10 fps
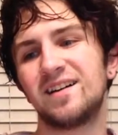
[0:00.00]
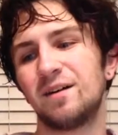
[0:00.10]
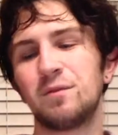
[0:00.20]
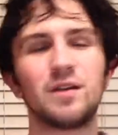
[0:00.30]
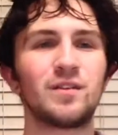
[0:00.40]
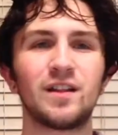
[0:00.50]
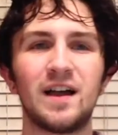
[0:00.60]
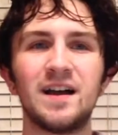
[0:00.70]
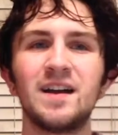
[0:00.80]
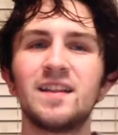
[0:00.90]
I'm not even gonna
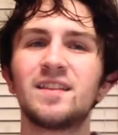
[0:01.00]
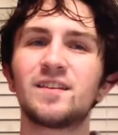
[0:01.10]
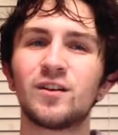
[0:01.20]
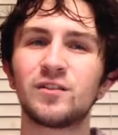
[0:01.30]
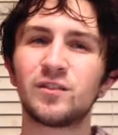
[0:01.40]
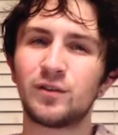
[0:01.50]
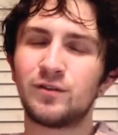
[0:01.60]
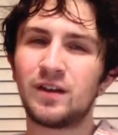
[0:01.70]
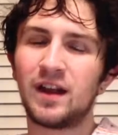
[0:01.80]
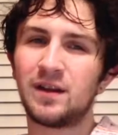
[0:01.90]
lie. These are all just
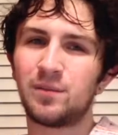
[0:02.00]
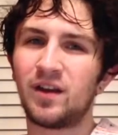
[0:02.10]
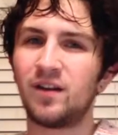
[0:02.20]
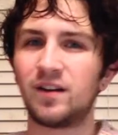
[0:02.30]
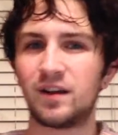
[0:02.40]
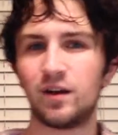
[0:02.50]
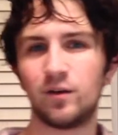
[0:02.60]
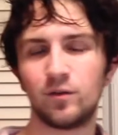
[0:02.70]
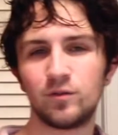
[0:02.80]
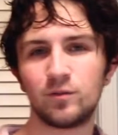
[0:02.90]
thrifted items I already
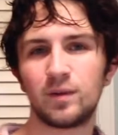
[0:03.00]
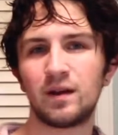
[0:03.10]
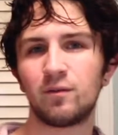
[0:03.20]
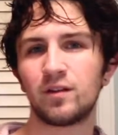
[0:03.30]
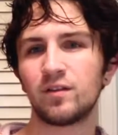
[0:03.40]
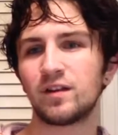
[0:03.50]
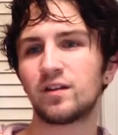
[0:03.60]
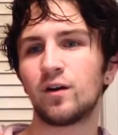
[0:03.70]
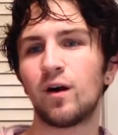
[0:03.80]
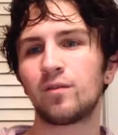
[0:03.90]
owned, but I wanted to like
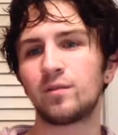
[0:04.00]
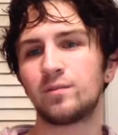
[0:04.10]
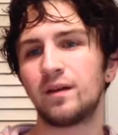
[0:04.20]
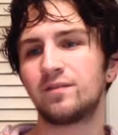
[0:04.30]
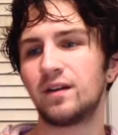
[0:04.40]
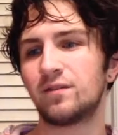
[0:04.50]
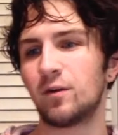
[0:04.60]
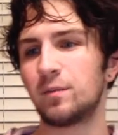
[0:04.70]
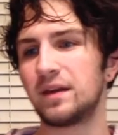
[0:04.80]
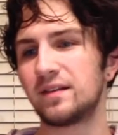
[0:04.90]
show off some of my
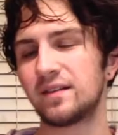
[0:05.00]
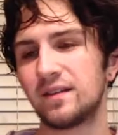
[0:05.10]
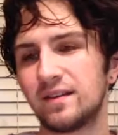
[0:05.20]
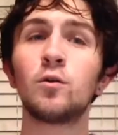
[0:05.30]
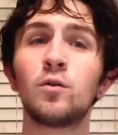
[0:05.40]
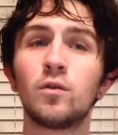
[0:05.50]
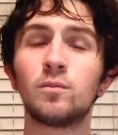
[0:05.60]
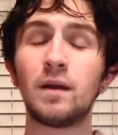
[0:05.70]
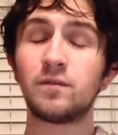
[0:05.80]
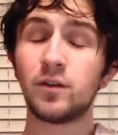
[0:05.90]
favorite pieces.
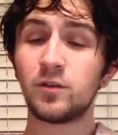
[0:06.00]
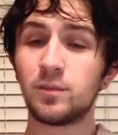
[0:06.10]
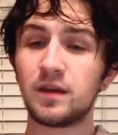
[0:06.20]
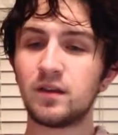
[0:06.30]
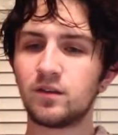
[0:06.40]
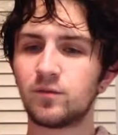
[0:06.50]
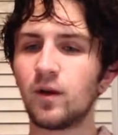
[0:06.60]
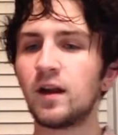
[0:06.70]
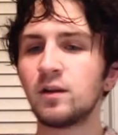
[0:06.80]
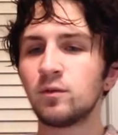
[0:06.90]
My first piece,
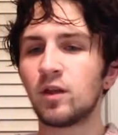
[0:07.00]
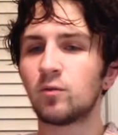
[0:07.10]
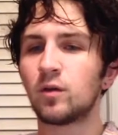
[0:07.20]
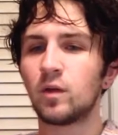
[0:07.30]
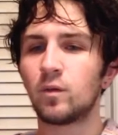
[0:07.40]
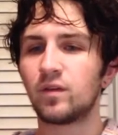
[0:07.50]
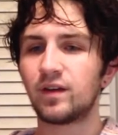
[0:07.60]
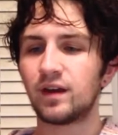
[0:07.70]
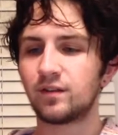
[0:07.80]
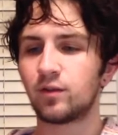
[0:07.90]
for anyone that really wants to
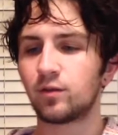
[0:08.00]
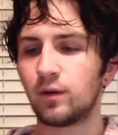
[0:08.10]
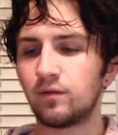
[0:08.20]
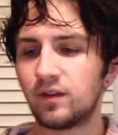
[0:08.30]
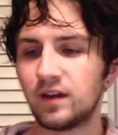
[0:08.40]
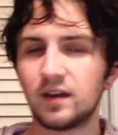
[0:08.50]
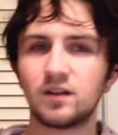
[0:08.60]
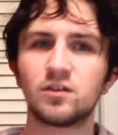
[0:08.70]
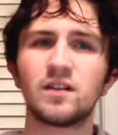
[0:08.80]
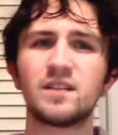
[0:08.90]
get into thrifting
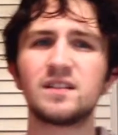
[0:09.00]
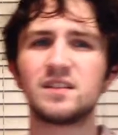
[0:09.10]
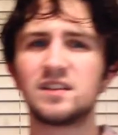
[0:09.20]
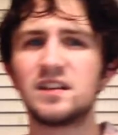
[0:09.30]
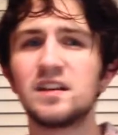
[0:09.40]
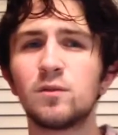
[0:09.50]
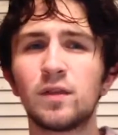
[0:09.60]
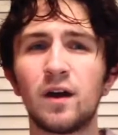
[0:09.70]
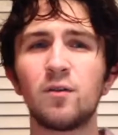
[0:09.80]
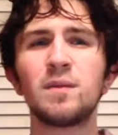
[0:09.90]
and dressing chic
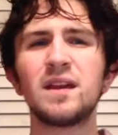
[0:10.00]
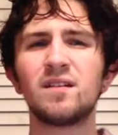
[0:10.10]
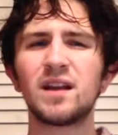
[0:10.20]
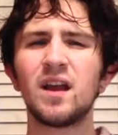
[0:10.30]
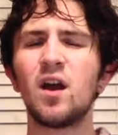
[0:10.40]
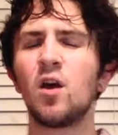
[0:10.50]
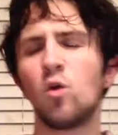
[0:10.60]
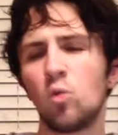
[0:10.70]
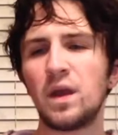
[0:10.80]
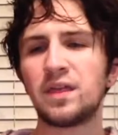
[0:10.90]
without being like
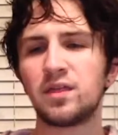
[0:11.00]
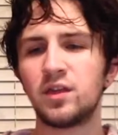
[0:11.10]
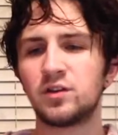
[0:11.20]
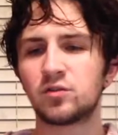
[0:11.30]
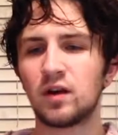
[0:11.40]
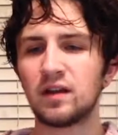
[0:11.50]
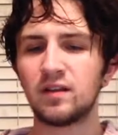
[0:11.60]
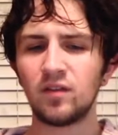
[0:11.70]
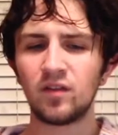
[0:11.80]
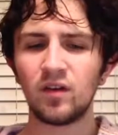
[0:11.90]
with the
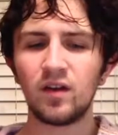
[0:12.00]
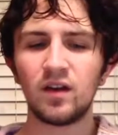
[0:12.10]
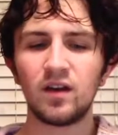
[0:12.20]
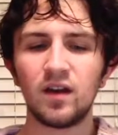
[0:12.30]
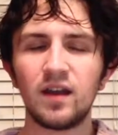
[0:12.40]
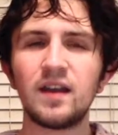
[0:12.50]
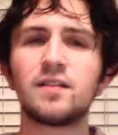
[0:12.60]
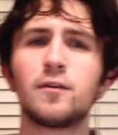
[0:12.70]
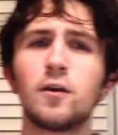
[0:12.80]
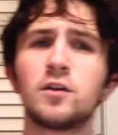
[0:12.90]
trends,
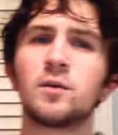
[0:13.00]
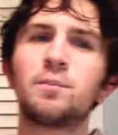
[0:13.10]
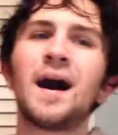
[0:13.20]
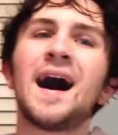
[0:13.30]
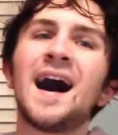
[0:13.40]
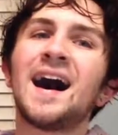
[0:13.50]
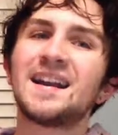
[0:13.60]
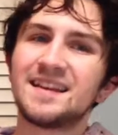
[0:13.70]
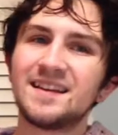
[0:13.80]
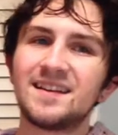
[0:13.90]
it's your
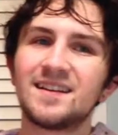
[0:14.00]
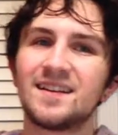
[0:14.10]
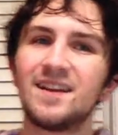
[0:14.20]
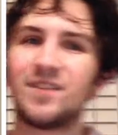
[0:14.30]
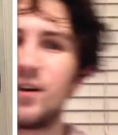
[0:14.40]
body. If it